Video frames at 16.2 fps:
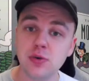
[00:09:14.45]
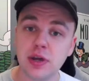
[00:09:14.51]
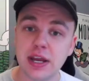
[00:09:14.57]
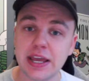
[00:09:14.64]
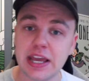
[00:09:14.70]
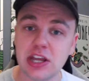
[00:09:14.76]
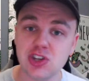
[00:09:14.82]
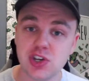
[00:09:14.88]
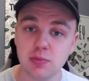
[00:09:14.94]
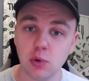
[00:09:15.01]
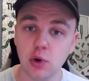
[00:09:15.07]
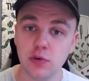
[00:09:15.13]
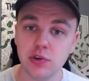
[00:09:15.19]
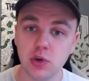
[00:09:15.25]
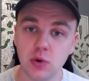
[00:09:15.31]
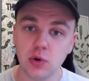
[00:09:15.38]
And a HMO,
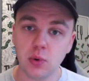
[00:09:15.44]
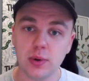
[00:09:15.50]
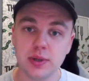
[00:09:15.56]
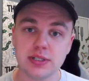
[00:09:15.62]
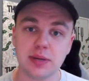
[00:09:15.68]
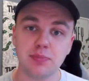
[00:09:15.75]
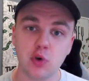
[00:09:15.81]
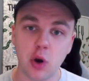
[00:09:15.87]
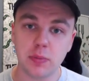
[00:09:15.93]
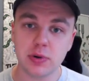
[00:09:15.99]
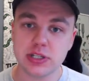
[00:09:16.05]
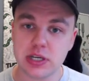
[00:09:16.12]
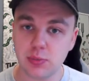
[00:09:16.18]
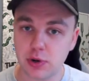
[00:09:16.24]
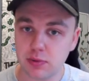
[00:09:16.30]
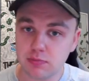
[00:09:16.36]
if you don't know, is a
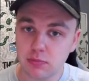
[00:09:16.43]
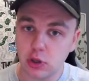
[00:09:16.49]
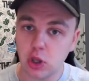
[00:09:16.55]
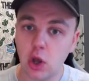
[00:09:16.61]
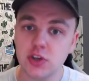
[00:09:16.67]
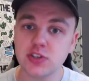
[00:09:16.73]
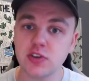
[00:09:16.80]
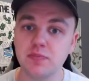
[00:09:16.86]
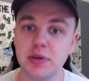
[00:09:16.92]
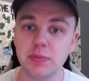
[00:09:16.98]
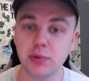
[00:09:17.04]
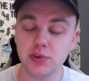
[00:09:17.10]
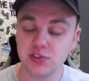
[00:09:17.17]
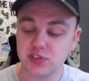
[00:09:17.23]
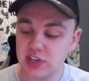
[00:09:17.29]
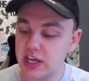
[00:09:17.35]
property where lots of people
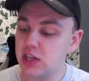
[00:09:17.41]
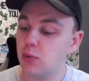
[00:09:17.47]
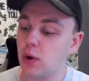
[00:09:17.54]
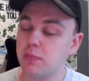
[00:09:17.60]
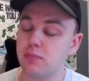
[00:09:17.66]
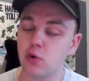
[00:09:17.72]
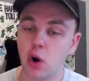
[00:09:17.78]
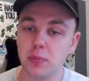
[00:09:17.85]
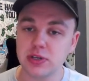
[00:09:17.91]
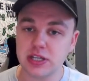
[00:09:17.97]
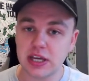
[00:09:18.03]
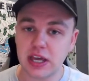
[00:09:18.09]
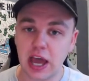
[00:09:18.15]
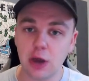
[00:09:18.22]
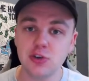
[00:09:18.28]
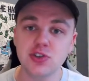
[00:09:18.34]
stay in the one property,
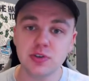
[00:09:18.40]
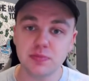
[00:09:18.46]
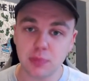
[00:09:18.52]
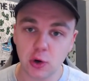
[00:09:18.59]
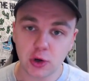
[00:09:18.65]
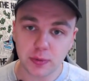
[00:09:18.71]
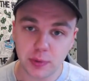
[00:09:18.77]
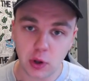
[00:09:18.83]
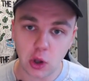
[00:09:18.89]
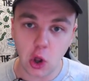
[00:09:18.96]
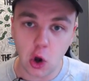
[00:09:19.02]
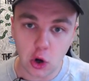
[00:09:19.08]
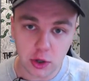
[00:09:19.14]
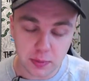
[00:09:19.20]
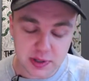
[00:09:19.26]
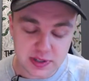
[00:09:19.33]
house of multiple
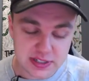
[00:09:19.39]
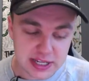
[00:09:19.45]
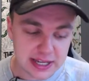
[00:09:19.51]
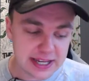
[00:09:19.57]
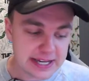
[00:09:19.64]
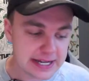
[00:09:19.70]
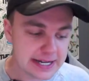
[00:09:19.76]
occupancy.